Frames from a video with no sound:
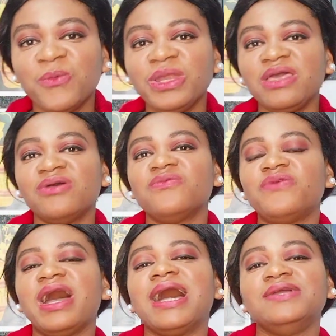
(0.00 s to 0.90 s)

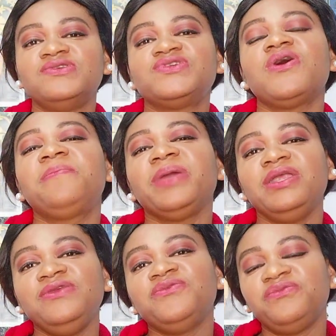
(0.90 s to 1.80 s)
whenever I drop a
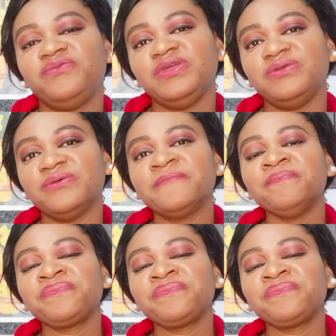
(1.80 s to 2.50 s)
new video,